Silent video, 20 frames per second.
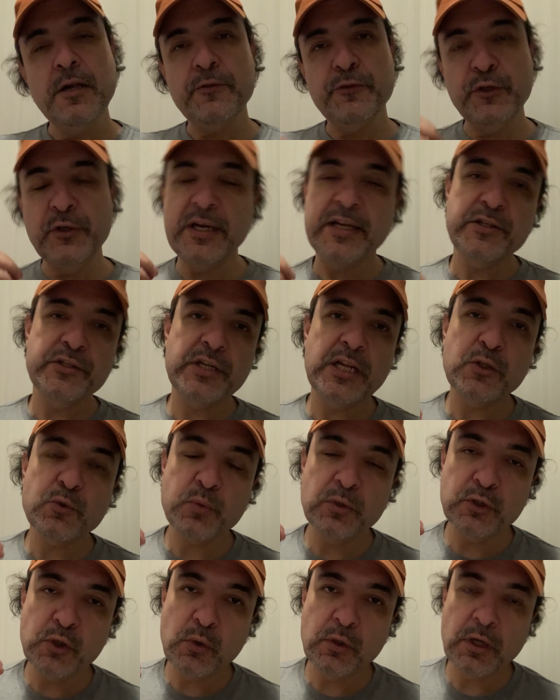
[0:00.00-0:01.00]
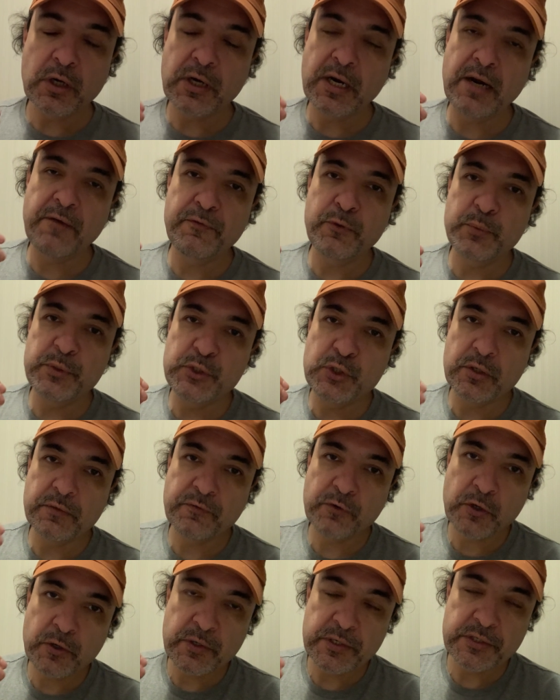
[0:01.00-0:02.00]
The United States will no longer have the reserve
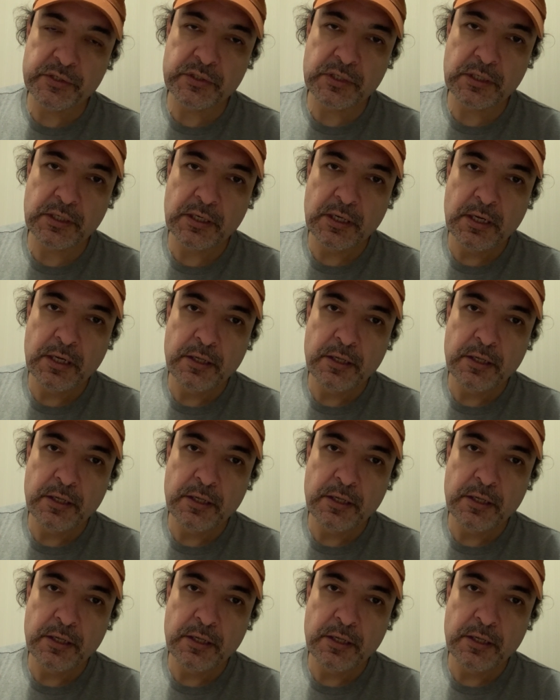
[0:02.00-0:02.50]
currency.